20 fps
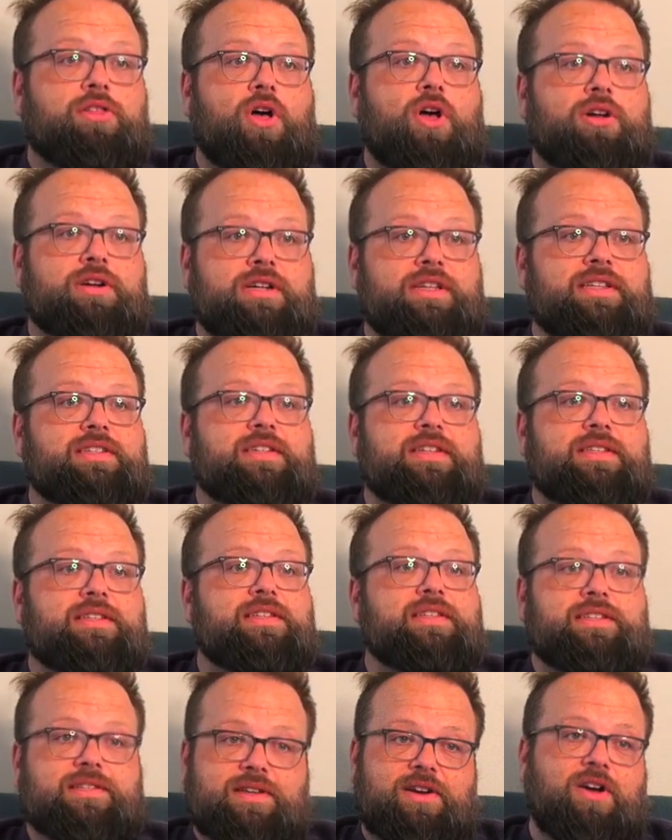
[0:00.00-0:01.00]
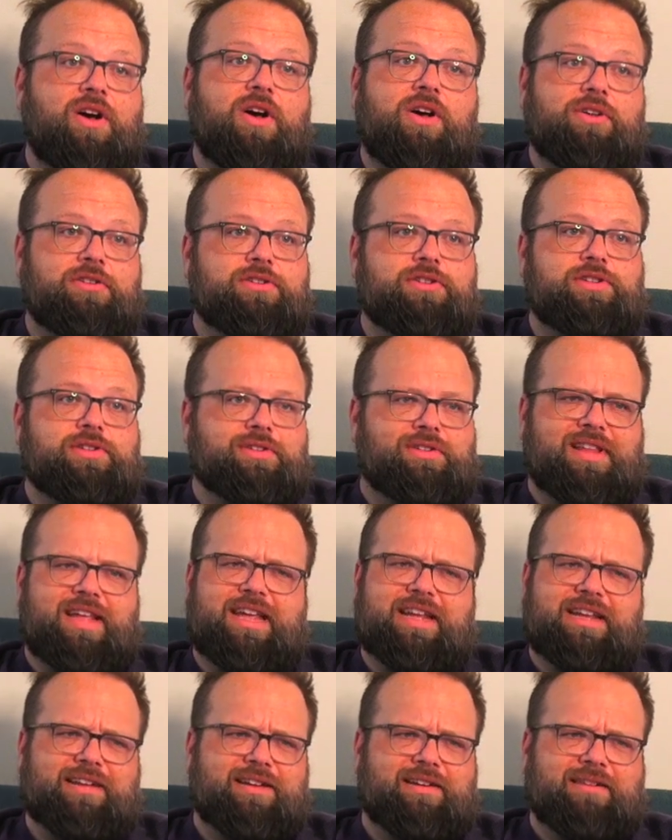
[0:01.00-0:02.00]
long distances at all, just
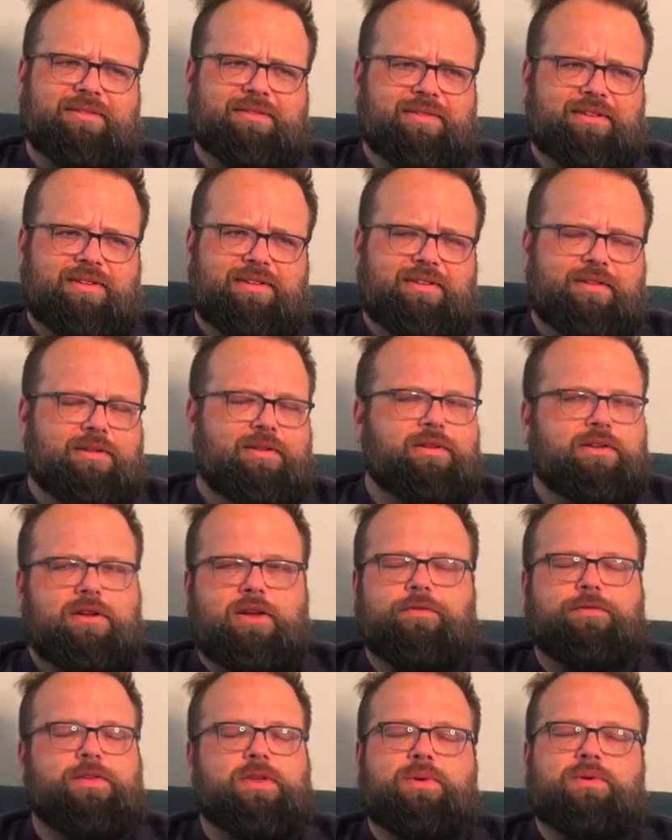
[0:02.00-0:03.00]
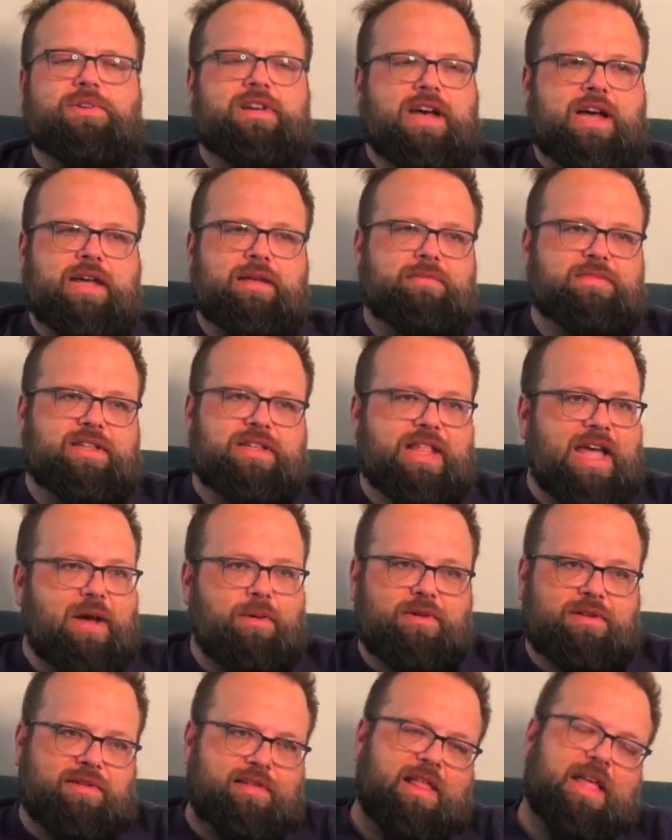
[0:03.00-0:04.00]
like a few times, and that
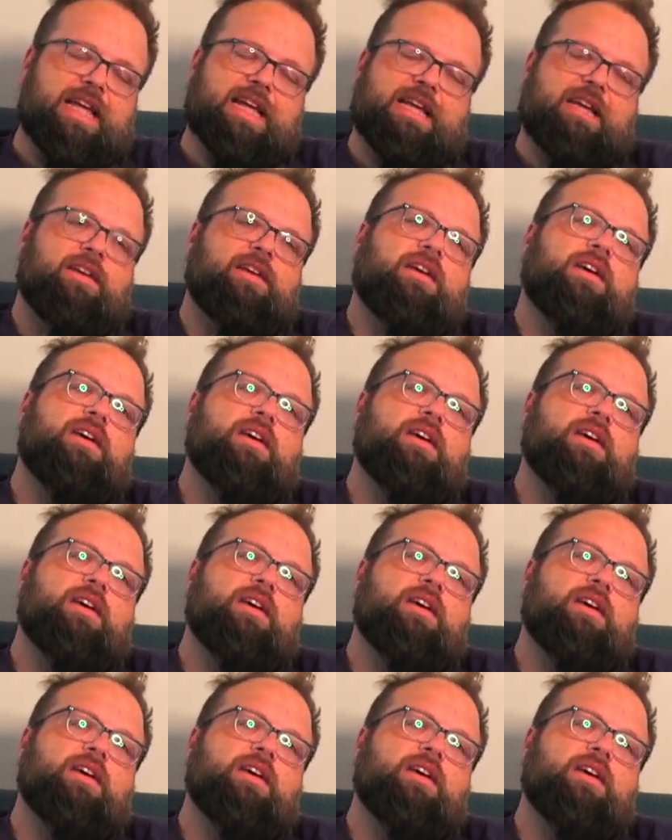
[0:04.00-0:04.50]
was like